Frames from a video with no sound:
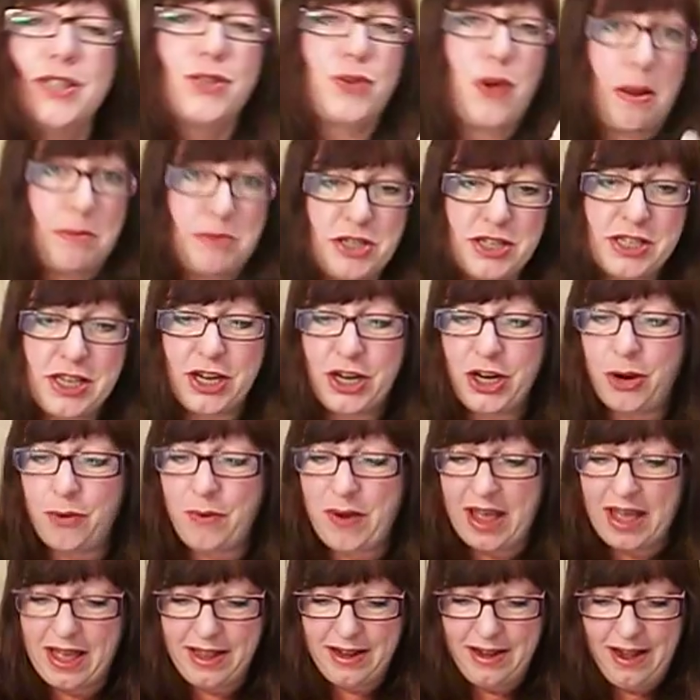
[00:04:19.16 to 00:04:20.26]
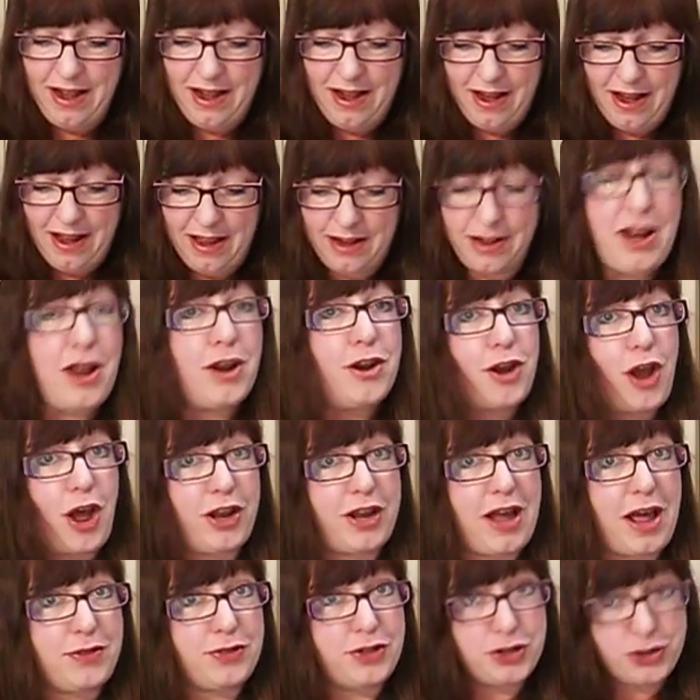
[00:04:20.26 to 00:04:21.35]
So I'm just going to go ahead and
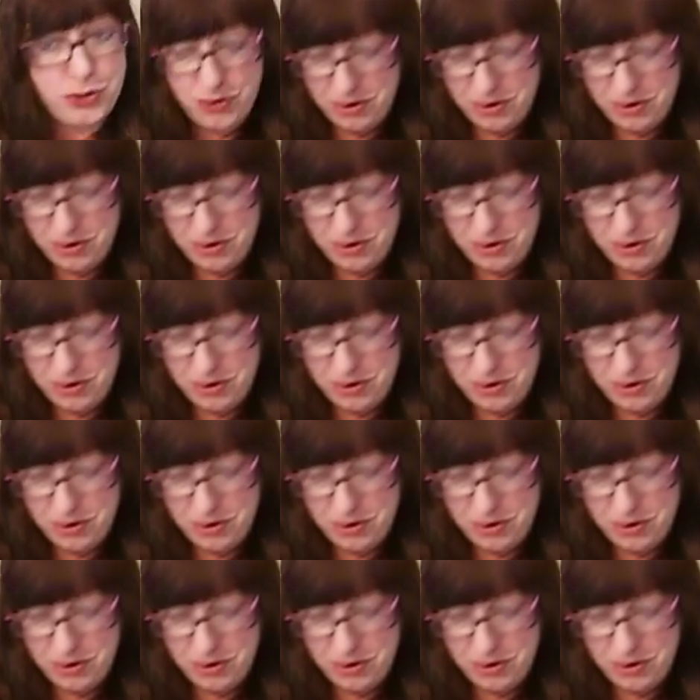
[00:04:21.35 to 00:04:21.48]
knock out the